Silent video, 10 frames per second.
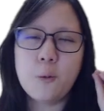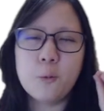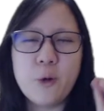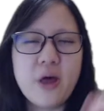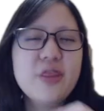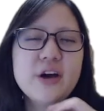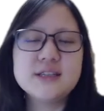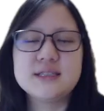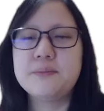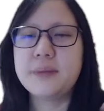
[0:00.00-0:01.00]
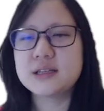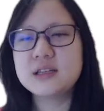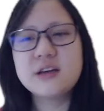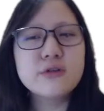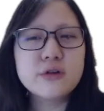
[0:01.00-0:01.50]
whether it's a
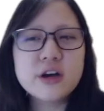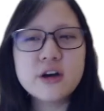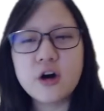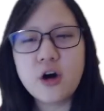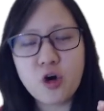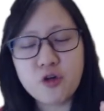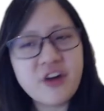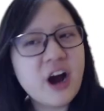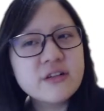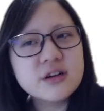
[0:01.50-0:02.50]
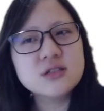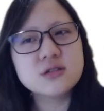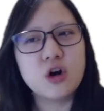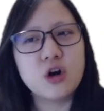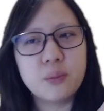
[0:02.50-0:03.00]
bacteria or virus
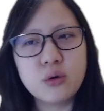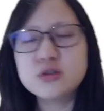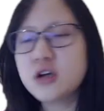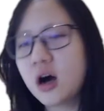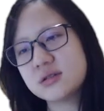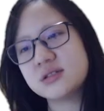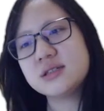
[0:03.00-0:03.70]
or a